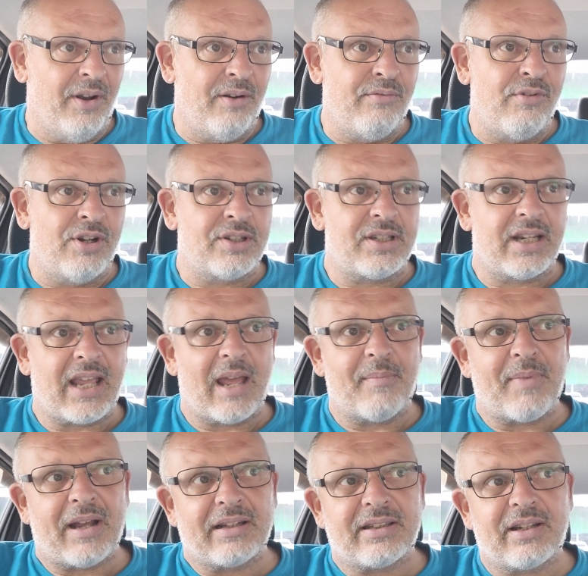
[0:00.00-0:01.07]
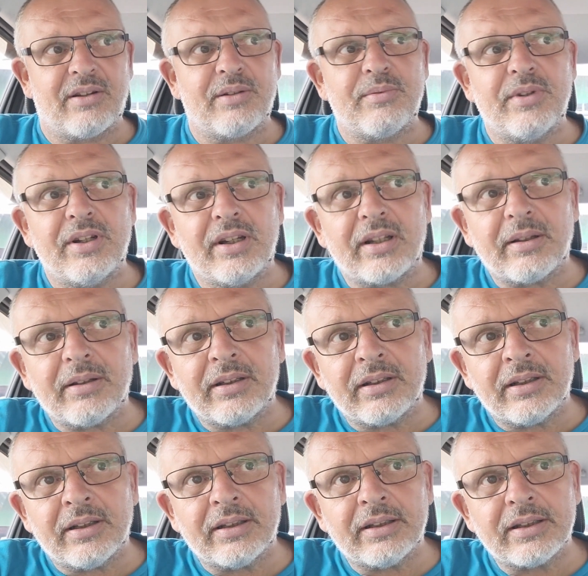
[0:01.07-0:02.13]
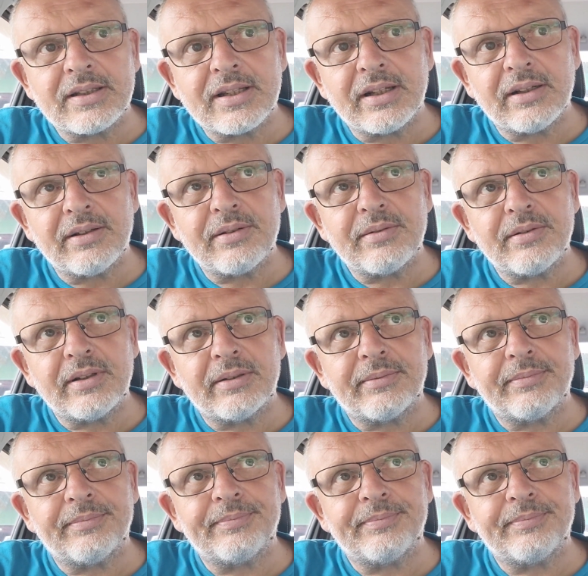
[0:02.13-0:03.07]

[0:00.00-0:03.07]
no rush to get back to go to work, so uh,